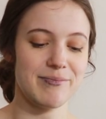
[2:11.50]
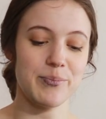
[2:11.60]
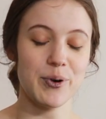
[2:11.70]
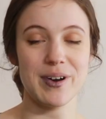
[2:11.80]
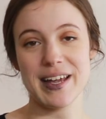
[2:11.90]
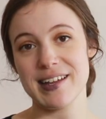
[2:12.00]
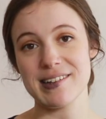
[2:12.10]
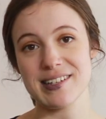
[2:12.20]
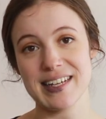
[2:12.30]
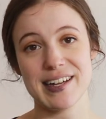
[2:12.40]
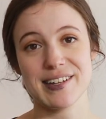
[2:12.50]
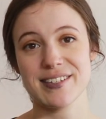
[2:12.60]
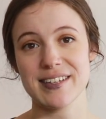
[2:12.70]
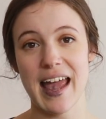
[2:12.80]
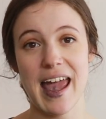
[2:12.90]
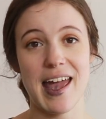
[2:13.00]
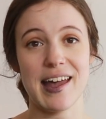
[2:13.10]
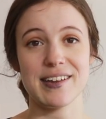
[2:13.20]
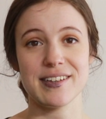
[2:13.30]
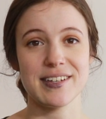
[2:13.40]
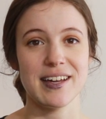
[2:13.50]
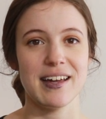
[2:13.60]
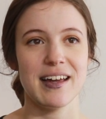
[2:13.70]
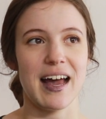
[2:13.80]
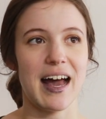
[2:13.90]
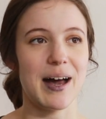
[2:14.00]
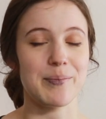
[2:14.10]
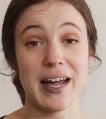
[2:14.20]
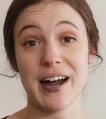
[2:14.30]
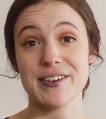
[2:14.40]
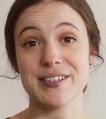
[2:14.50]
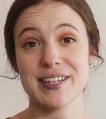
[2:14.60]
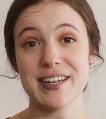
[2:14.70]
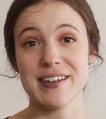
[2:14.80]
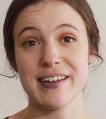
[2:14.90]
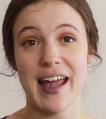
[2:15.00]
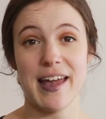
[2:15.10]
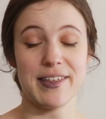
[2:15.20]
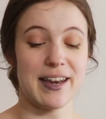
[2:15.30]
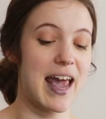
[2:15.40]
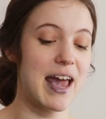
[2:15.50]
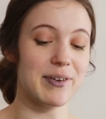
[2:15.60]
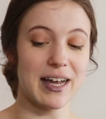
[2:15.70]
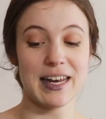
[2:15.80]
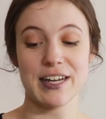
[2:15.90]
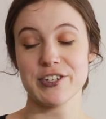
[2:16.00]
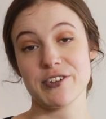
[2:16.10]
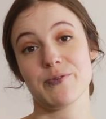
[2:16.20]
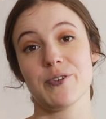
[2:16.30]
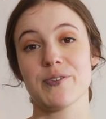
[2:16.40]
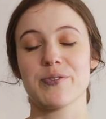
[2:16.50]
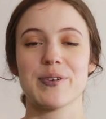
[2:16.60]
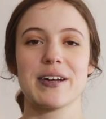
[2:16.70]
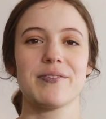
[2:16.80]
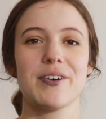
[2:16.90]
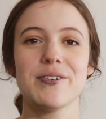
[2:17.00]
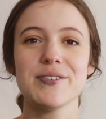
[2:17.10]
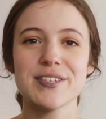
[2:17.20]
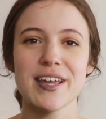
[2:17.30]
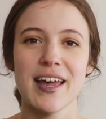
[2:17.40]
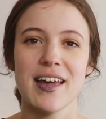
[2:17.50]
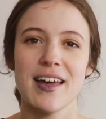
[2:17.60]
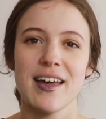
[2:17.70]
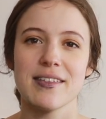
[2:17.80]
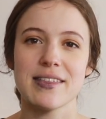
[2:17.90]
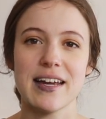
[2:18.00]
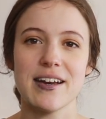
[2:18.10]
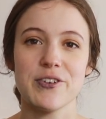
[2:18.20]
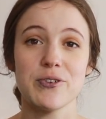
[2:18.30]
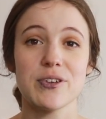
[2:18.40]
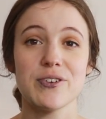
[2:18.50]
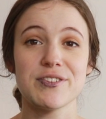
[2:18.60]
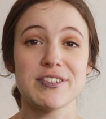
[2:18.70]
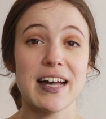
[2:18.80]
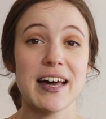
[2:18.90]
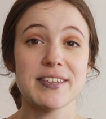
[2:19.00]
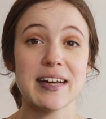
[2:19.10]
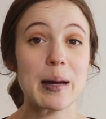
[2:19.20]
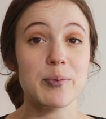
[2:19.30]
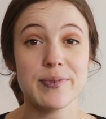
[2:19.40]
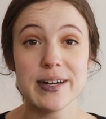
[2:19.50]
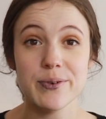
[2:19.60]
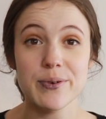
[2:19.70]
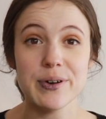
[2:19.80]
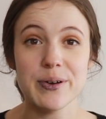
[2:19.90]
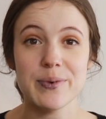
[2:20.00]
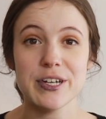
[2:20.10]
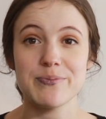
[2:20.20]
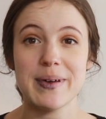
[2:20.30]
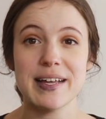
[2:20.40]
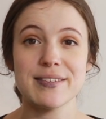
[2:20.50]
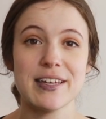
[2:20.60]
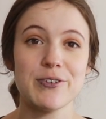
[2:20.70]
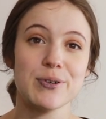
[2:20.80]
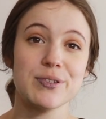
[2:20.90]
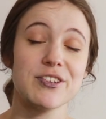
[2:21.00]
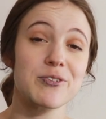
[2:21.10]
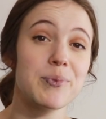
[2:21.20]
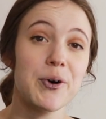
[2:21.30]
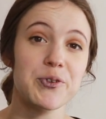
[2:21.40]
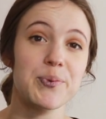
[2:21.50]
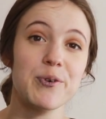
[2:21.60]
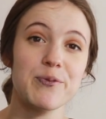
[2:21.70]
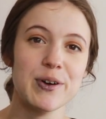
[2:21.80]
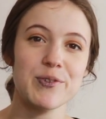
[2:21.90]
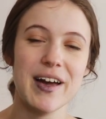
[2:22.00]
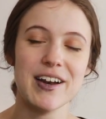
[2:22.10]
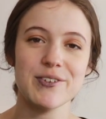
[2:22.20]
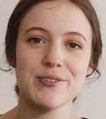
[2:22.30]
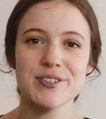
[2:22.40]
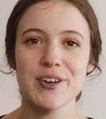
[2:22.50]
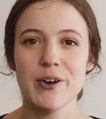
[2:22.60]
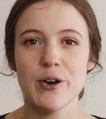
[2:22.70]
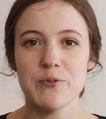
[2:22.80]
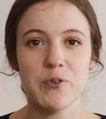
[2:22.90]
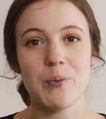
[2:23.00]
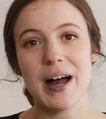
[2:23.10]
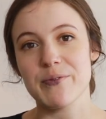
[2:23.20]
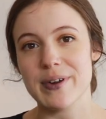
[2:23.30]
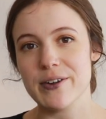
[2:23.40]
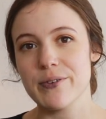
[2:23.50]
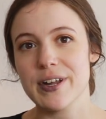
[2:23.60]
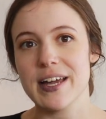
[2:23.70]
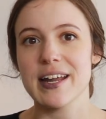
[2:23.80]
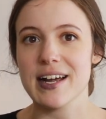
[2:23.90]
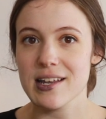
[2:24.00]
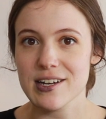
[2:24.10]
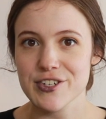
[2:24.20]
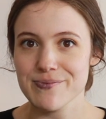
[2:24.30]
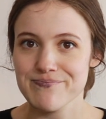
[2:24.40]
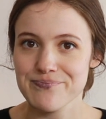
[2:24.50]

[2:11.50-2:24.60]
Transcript: Boolean text and um, currency and then have a collection of all three of those. Then you can use the data type record, which means that you can store multiple field values for one record in a collection.